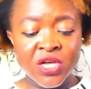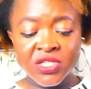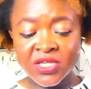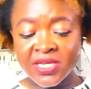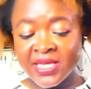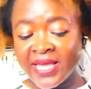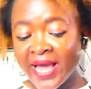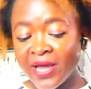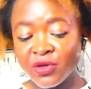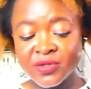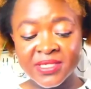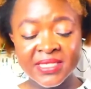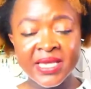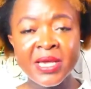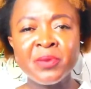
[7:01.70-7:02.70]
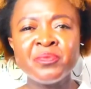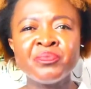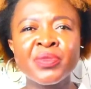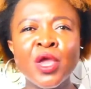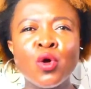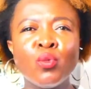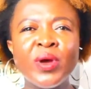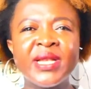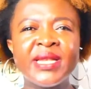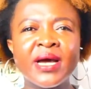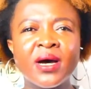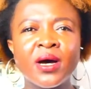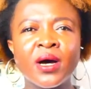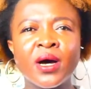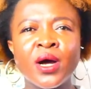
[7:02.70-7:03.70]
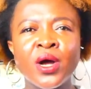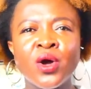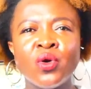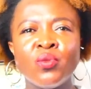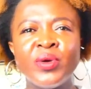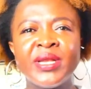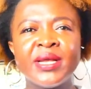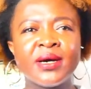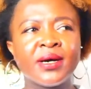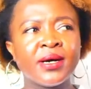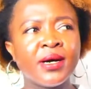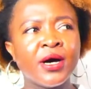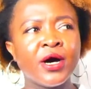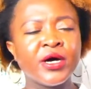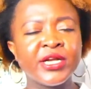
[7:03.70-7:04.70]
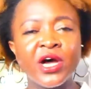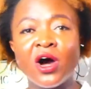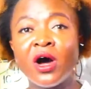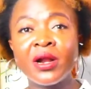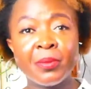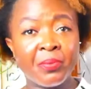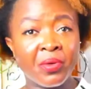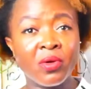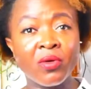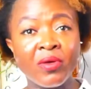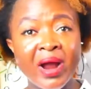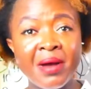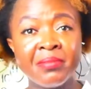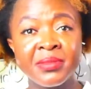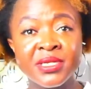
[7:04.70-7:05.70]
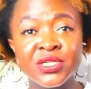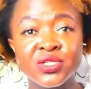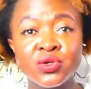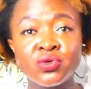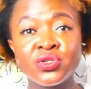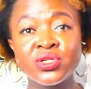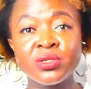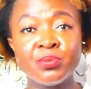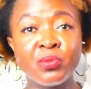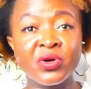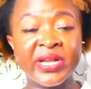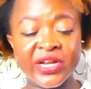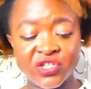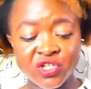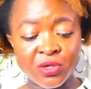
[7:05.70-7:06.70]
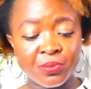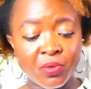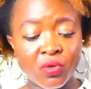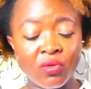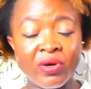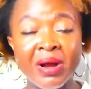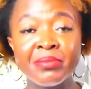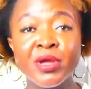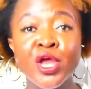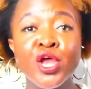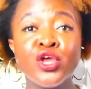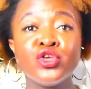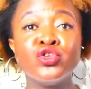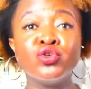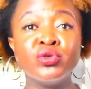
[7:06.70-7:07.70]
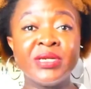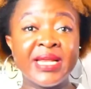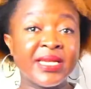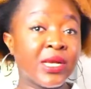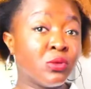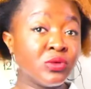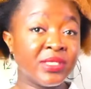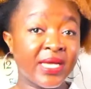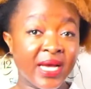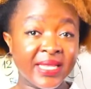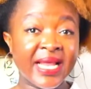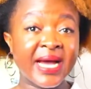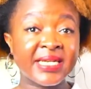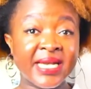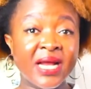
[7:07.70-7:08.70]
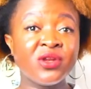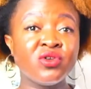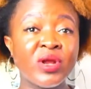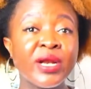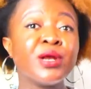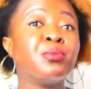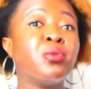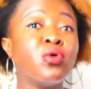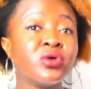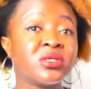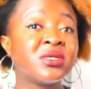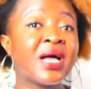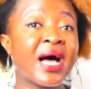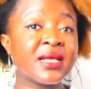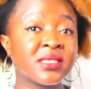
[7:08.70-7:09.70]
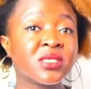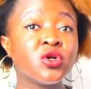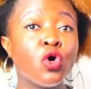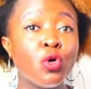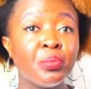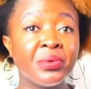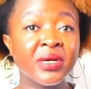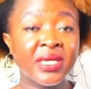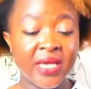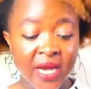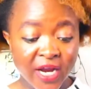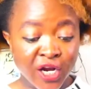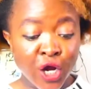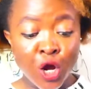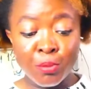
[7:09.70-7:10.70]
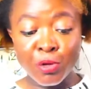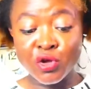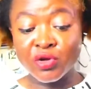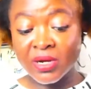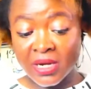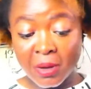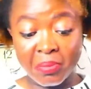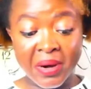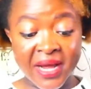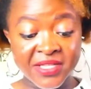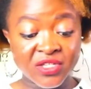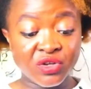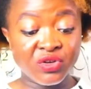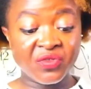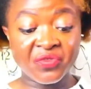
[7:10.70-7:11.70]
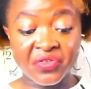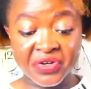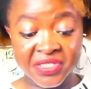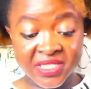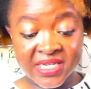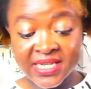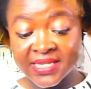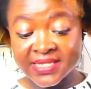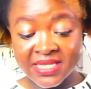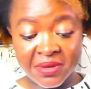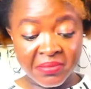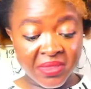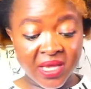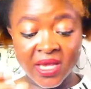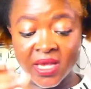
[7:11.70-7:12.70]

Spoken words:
So here you see with the other program, the social protection program, they are telling you that the portal hasn't opened yet, but you can apply to university. Same thing